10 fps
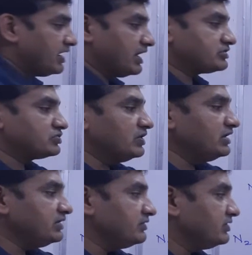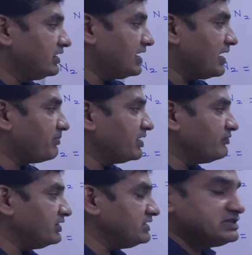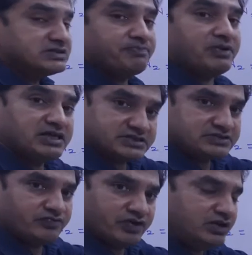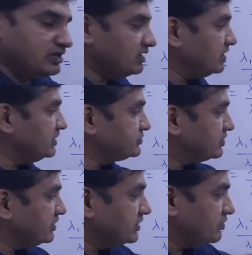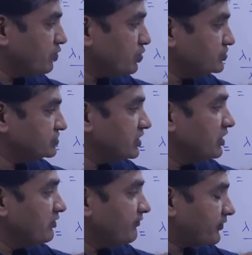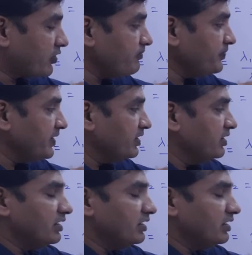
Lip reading: Actually, lambda 1 is a plus when it goes from